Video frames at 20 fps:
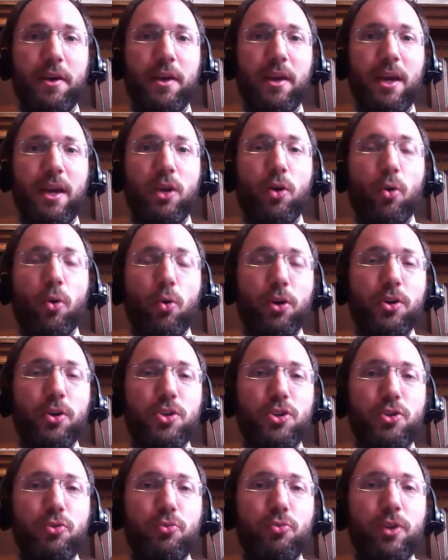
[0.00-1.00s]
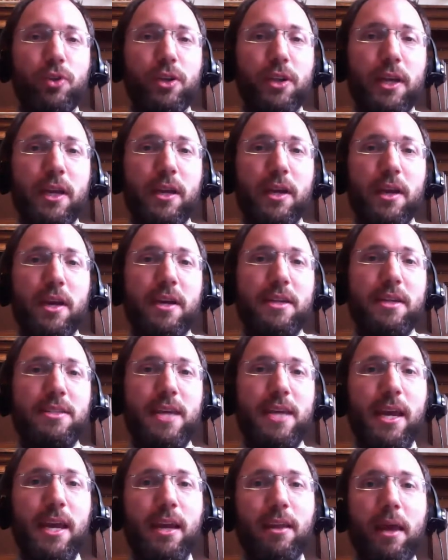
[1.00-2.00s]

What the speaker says: In order to really take